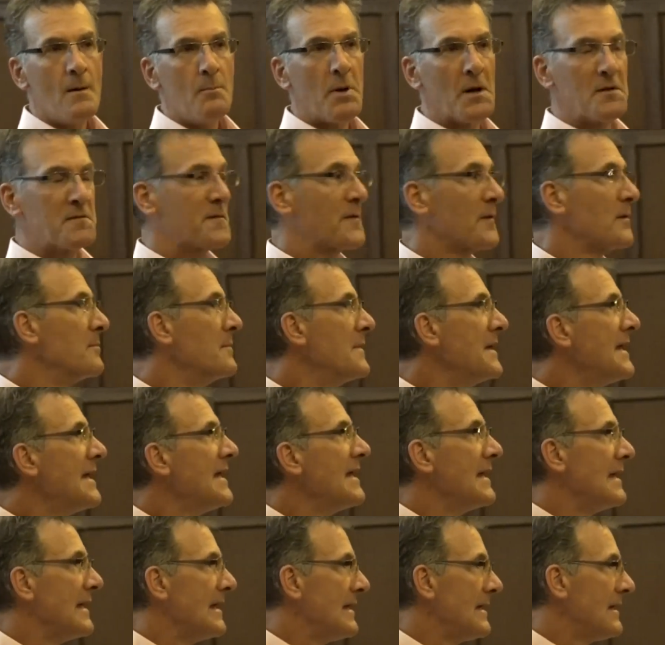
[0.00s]
But for
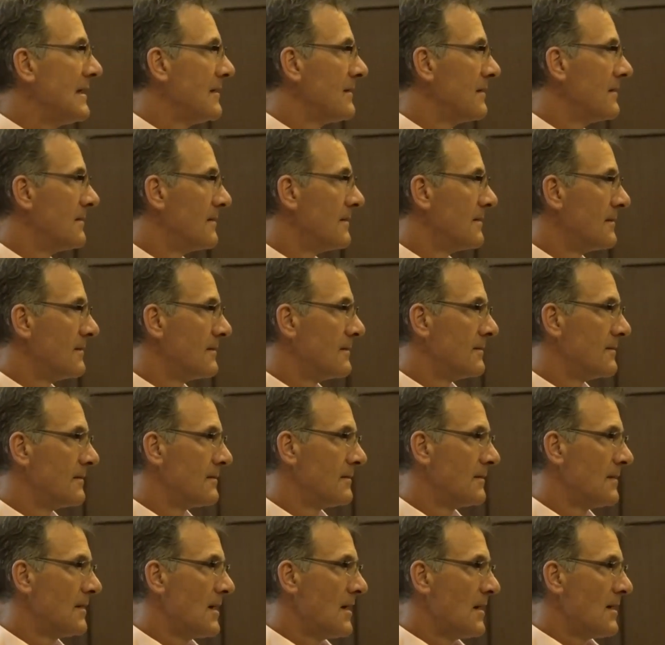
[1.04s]
me,
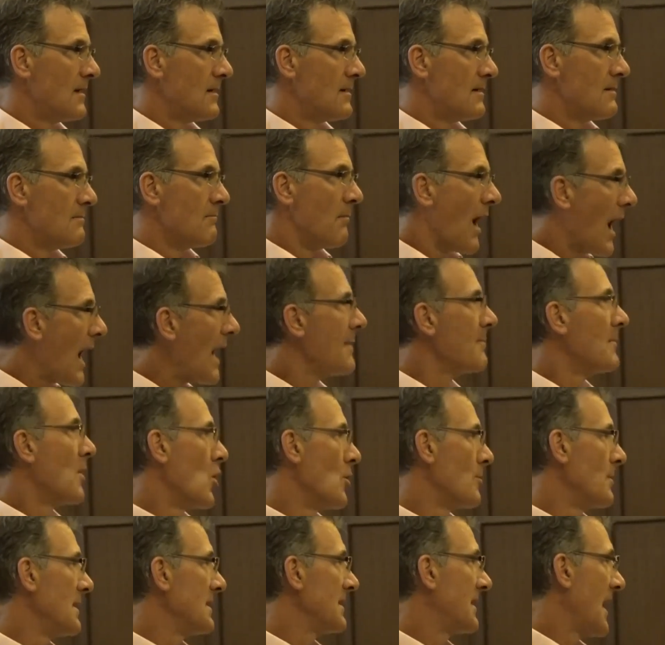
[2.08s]
my
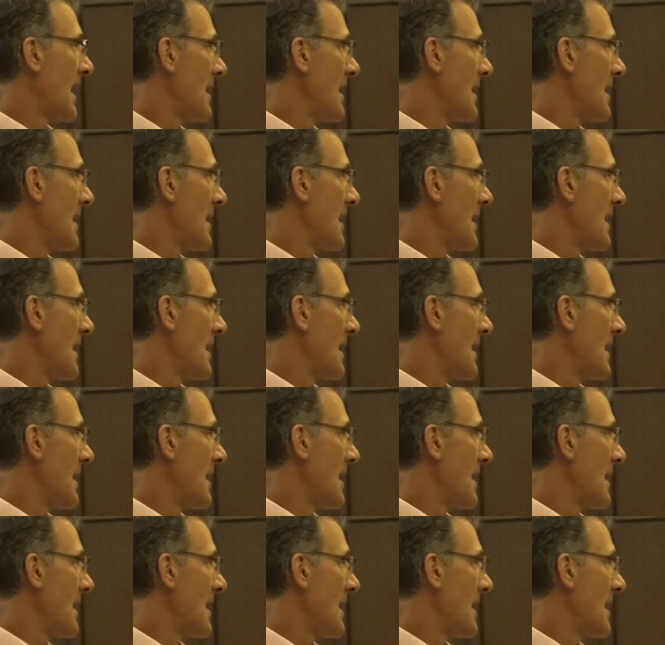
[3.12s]
moment